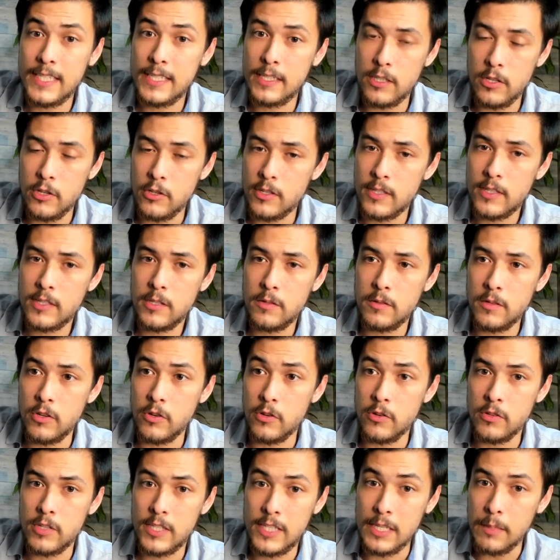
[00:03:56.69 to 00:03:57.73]
your
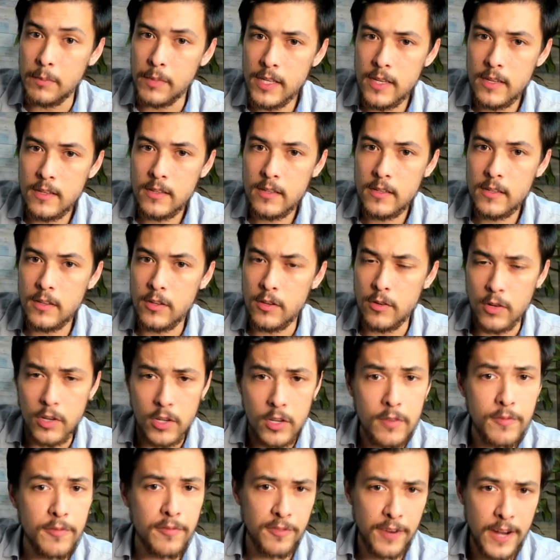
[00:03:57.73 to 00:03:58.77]
your siblings your
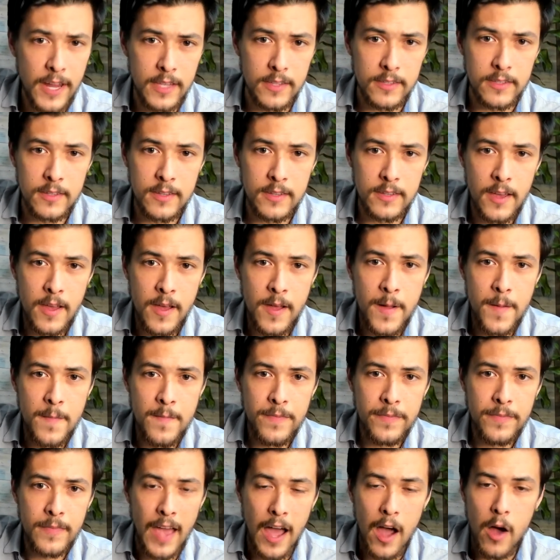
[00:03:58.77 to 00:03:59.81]
good friends
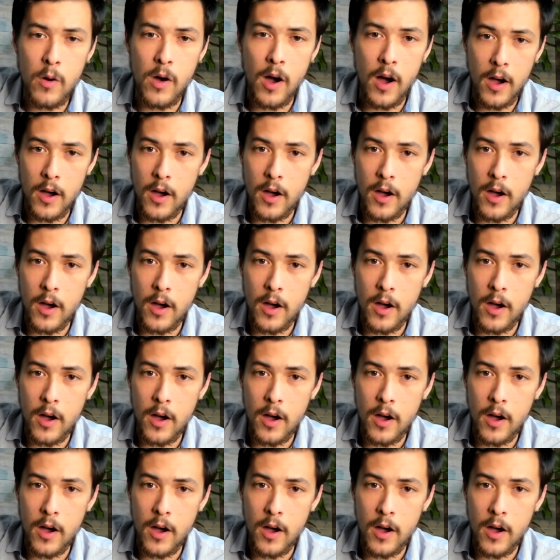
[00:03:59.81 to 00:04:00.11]
how